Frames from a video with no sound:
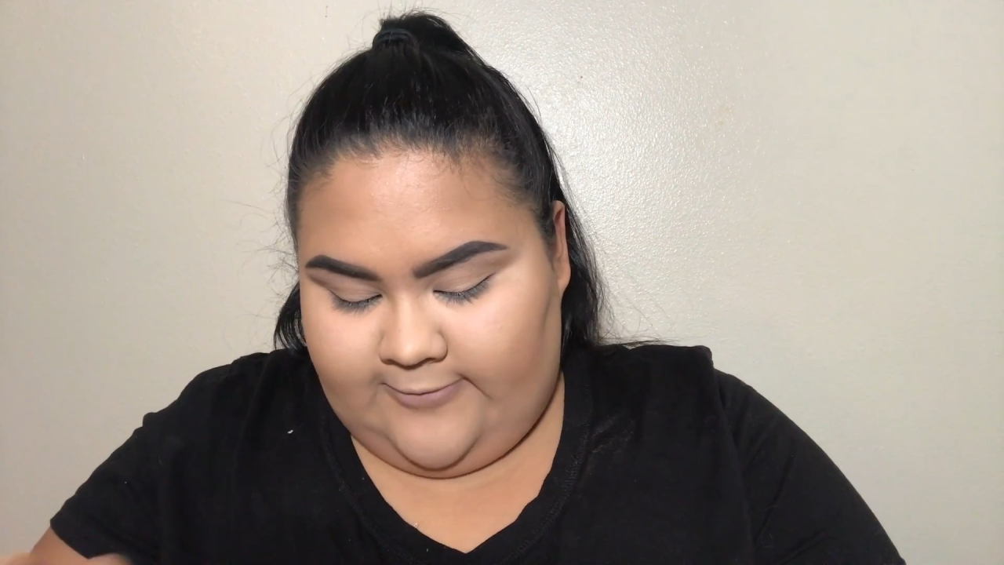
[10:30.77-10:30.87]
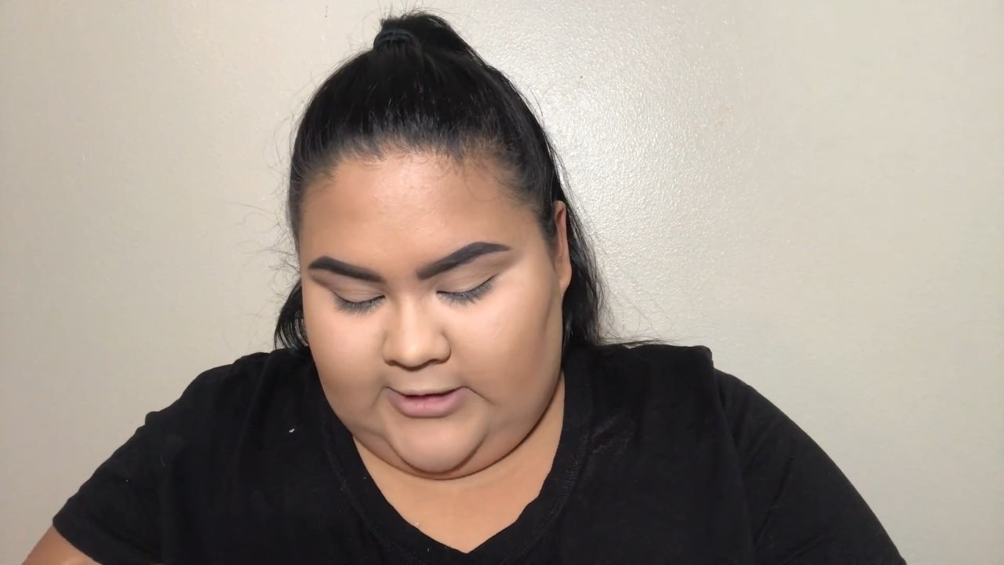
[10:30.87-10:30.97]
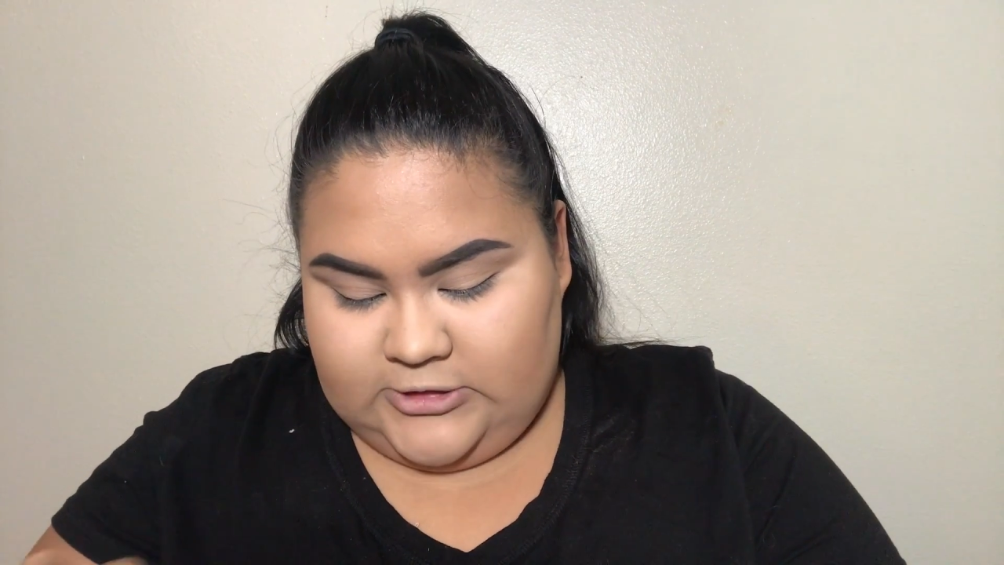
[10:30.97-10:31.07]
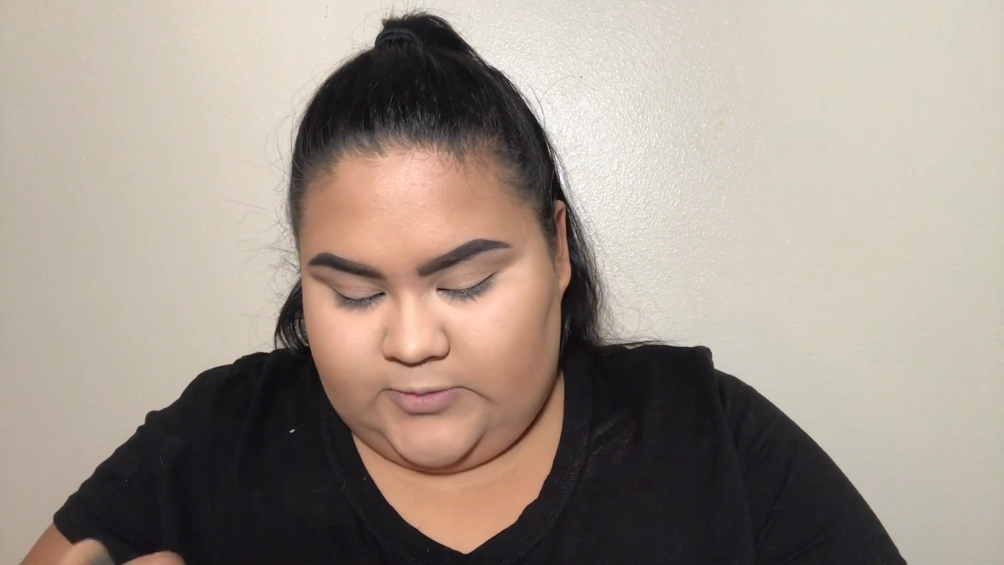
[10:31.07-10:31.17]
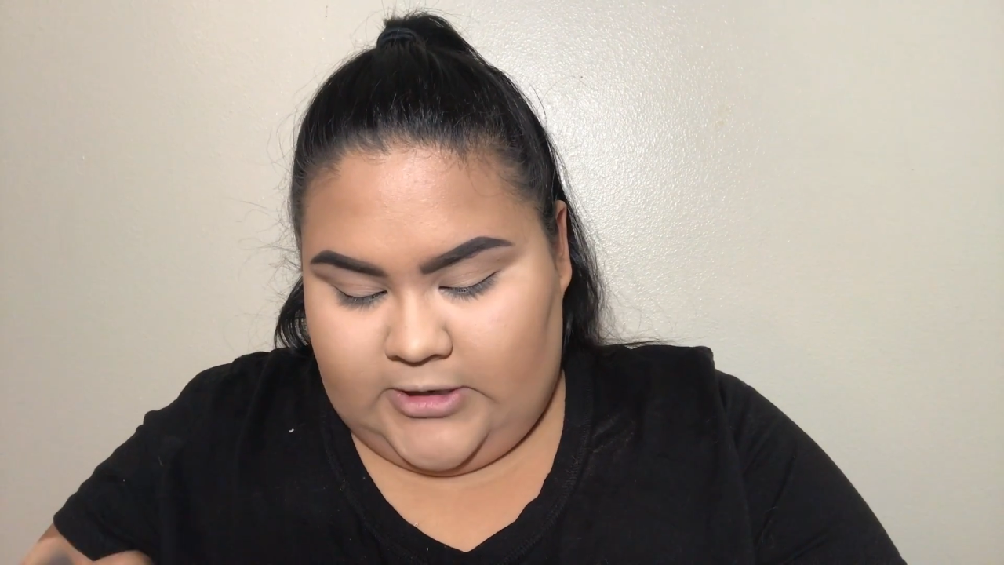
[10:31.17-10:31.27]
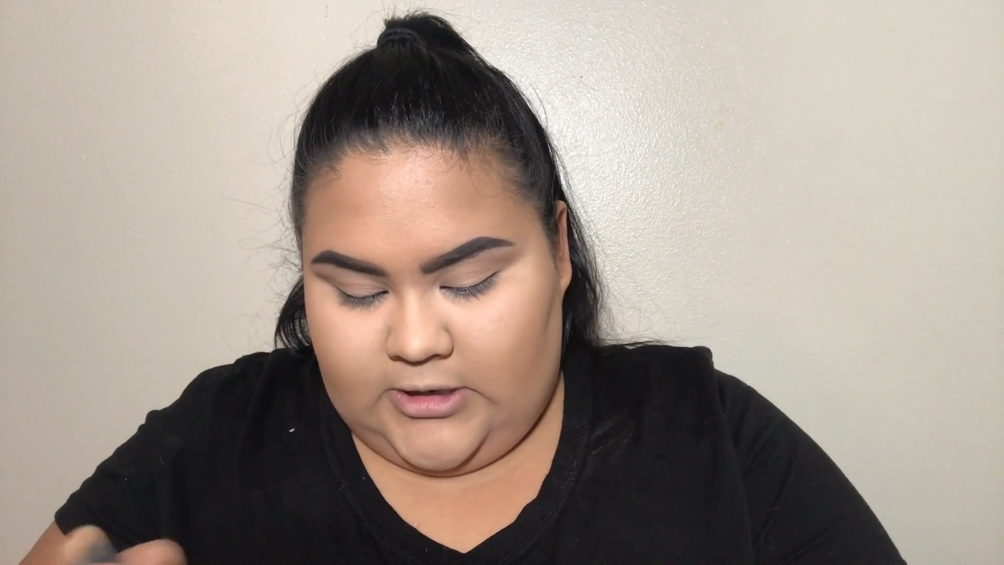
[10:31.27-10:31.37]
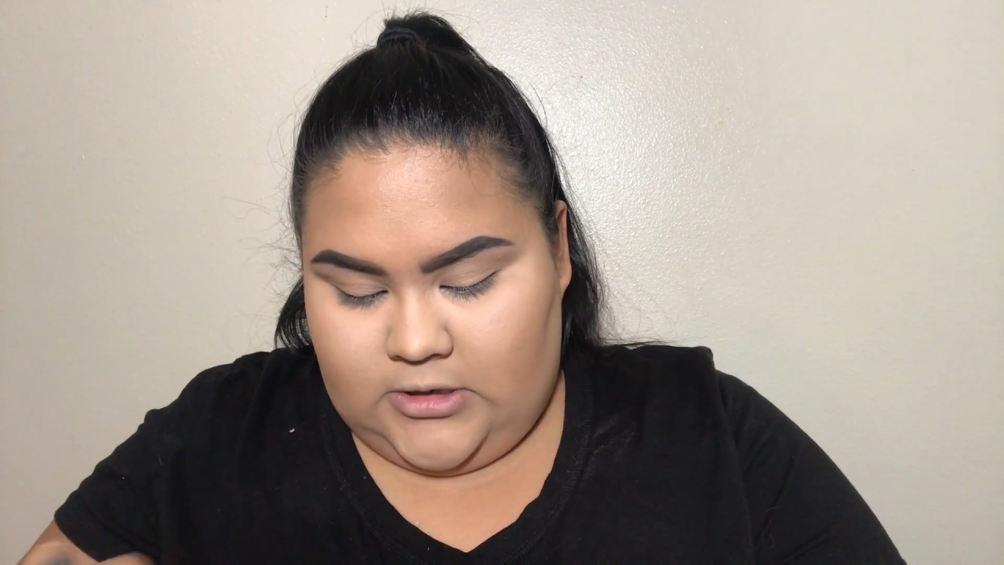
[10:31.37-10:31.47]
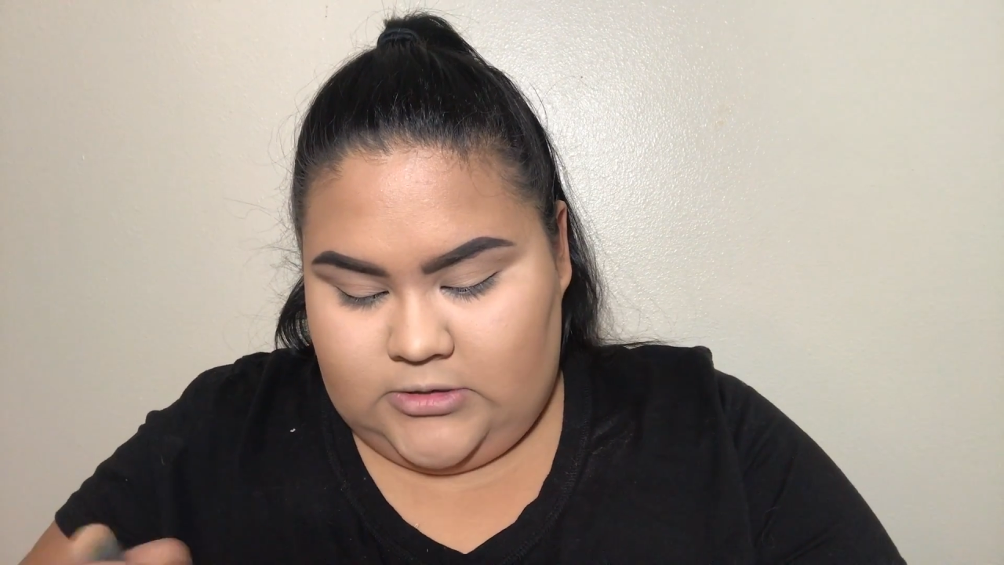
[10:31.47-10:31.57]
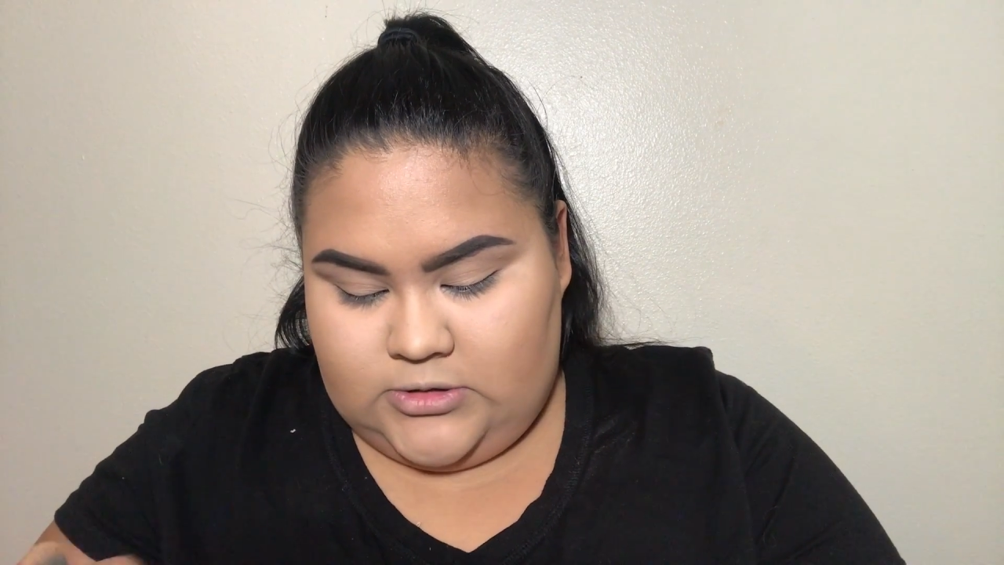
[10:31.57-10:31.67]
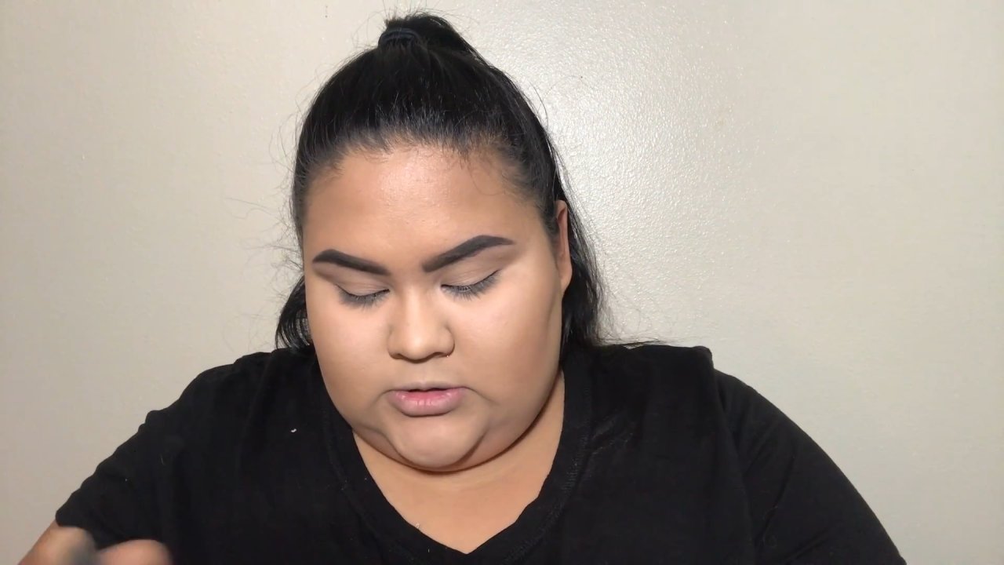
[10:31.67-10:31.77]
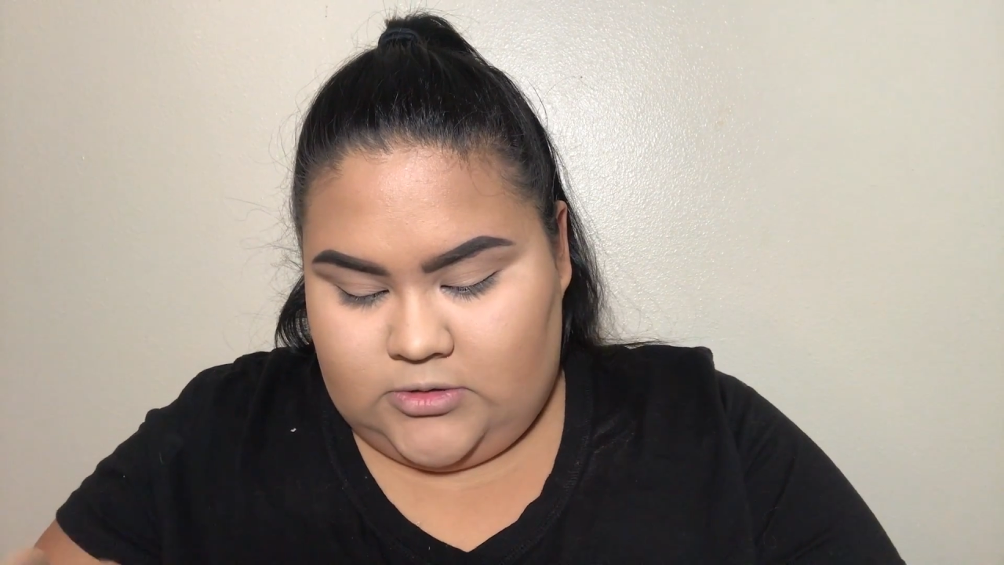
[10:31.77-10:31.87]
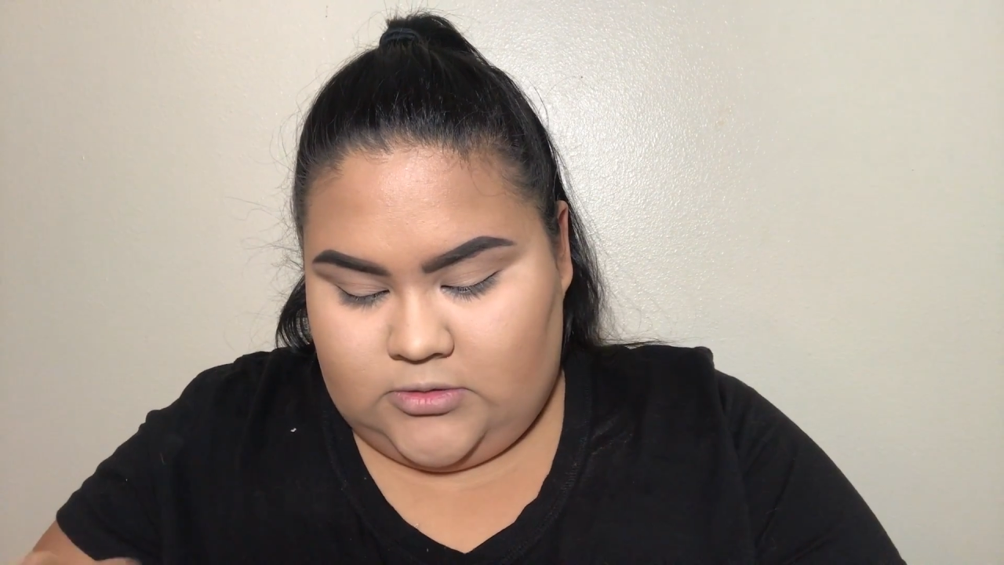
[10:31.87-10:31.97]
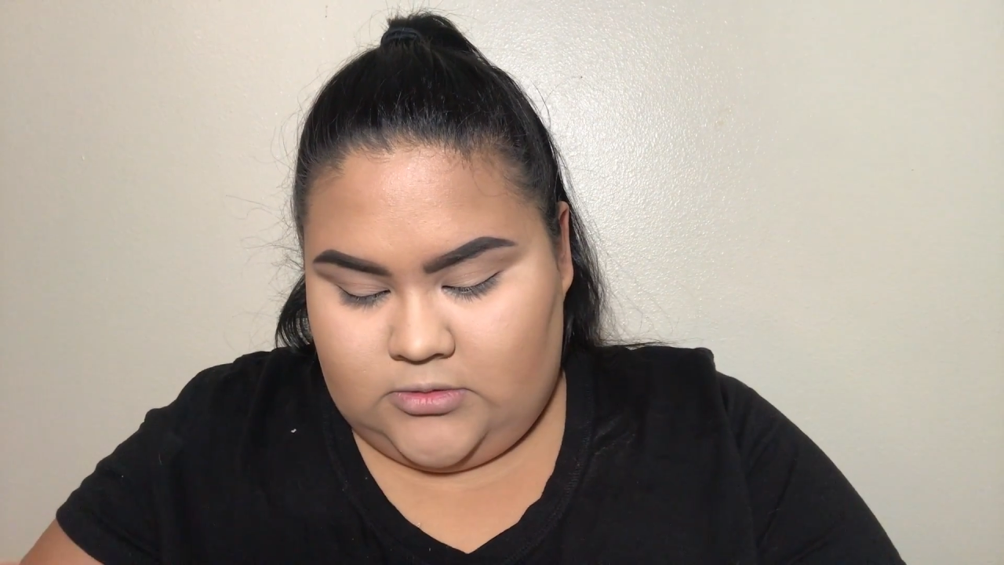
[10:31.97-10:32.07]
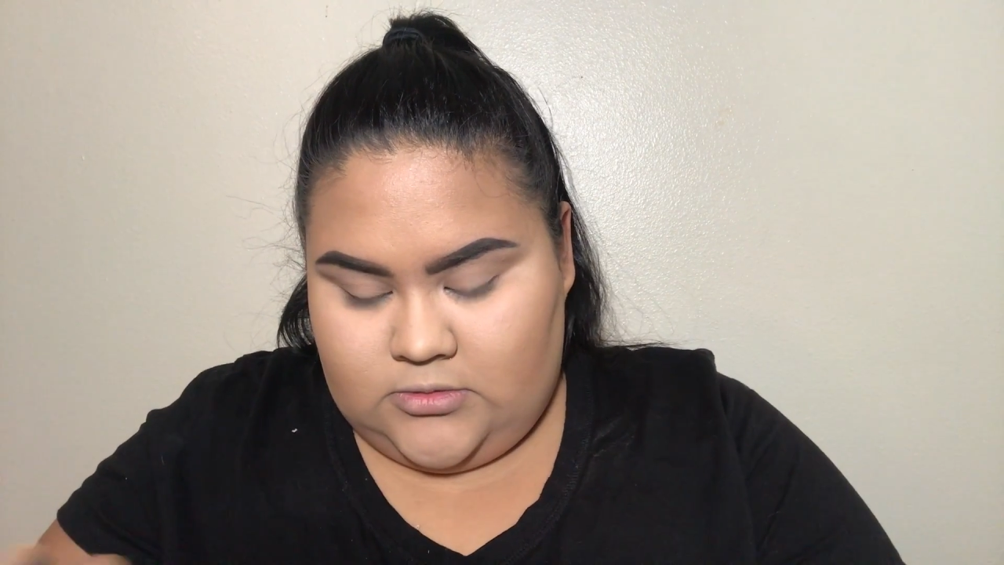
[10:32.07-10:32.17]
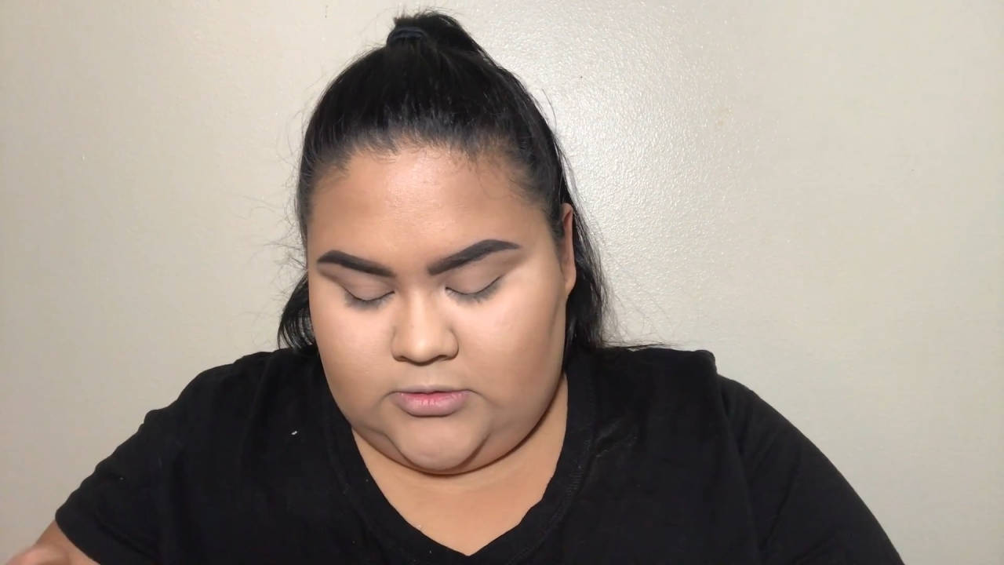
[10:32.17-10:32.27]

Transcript: flashback. So